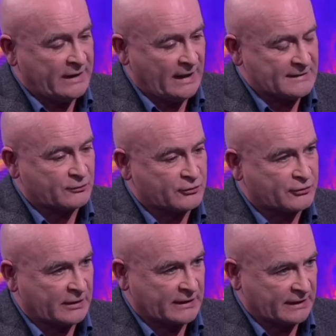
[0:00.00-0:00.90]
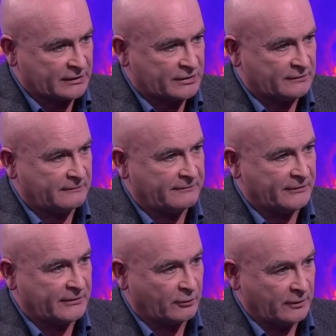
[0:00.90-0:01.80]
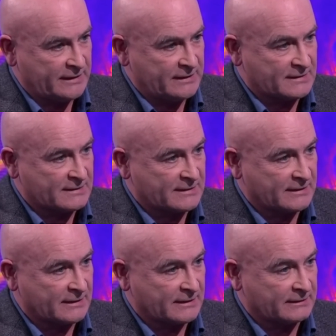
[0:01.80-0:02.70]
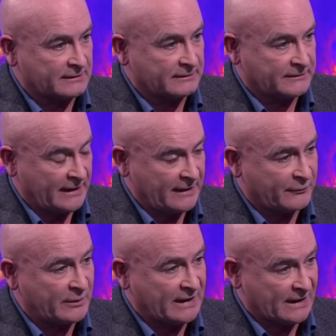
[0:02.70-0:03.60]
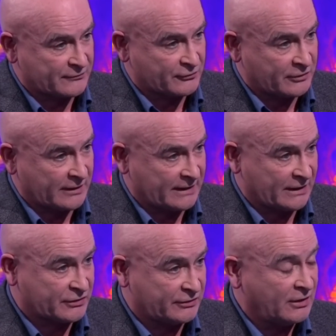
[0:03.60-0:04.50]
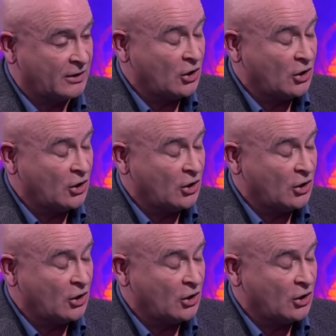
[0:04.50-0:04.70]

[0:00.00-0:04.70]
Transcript: Well, we cancelled strike action for the Queen's death. We cancelled strike action.